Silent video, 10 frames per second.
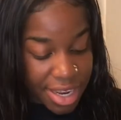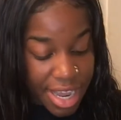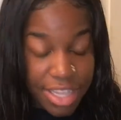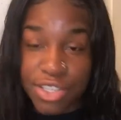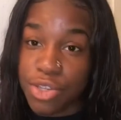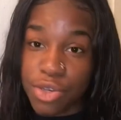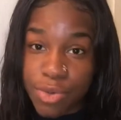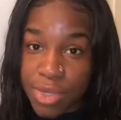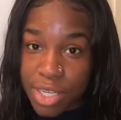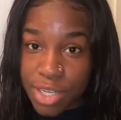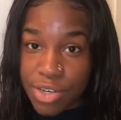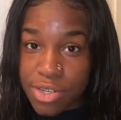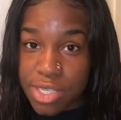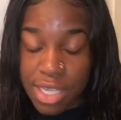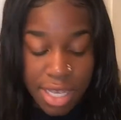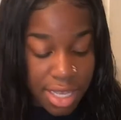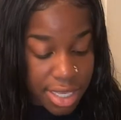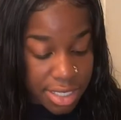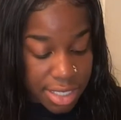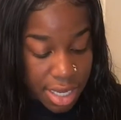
It's the New Year's, and